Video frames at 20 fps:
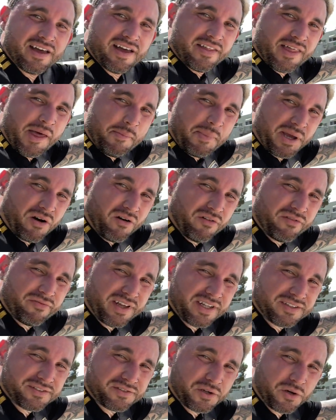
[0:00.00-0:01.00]
that big old
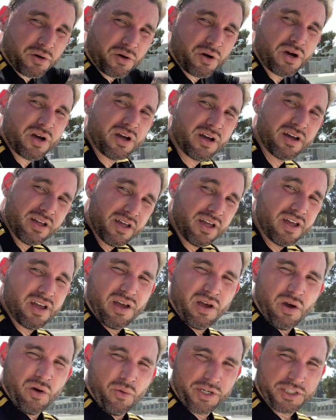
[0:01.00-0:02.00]
fence, so
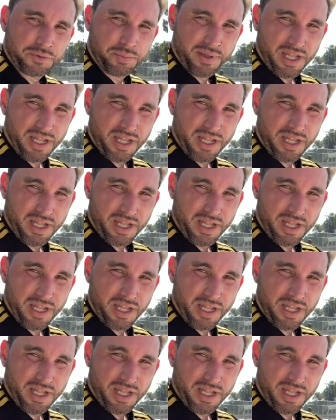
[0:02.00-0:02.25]
wish me